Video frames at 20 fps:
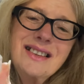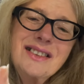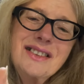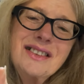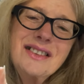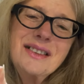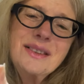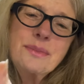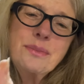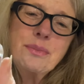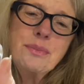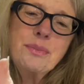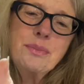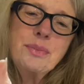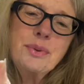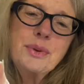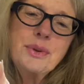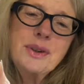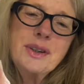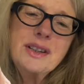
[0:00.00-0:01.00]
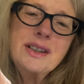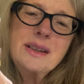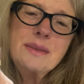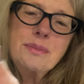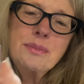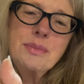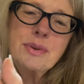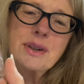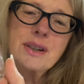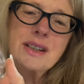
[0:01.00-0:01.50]
Just pretty,
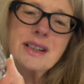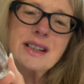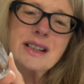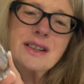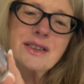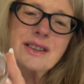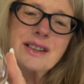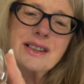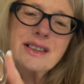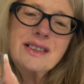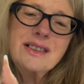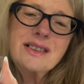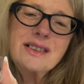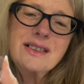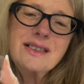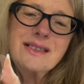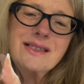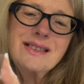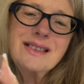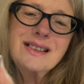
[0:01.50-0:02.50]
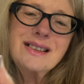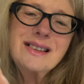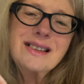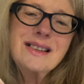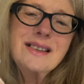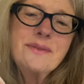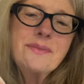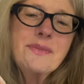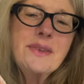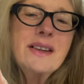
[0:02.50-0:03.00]
pretty crystal.
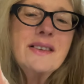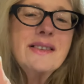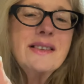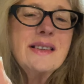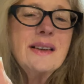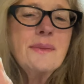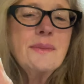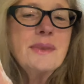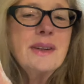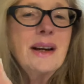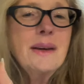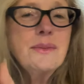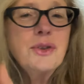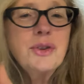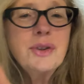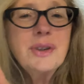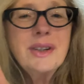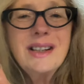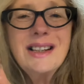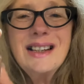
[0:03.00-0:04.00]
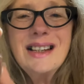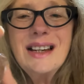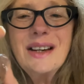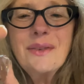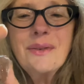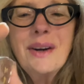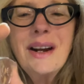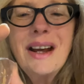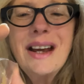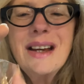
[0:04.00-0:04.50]
Sometimes you can get
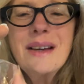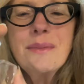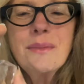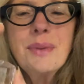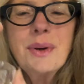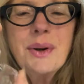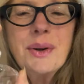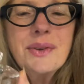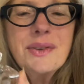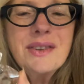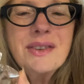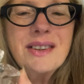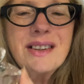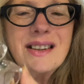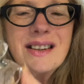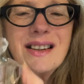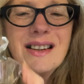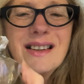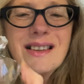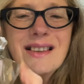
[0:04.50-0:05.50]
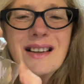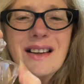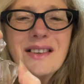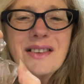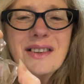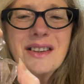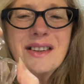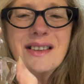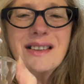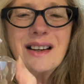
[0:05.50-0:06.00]
rainbows in it,
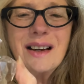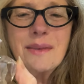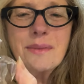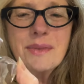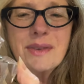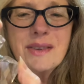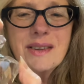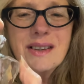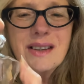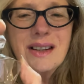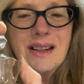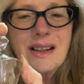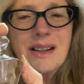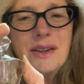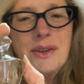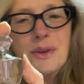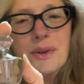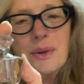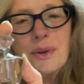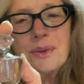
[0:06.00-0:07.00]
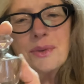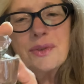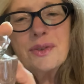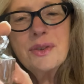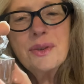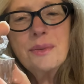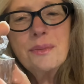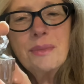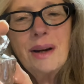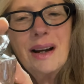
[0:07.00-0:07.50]
other times not
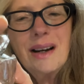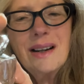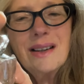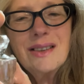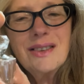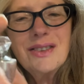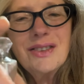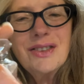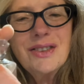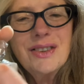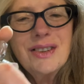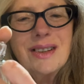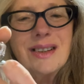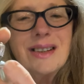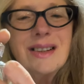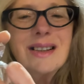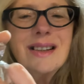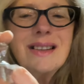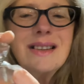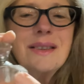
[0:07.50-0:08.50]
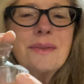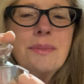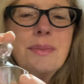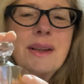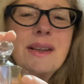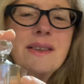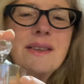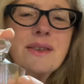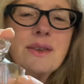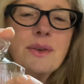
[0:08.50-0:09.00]
so much.
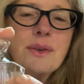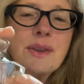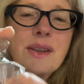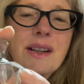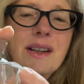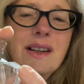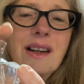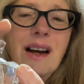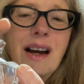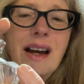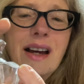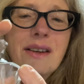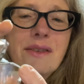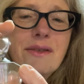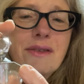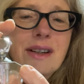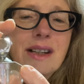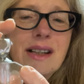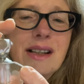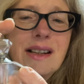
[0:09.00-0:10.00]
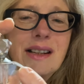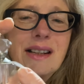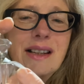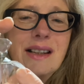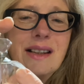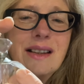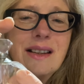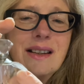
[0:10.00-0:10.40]
Depends on the light, really.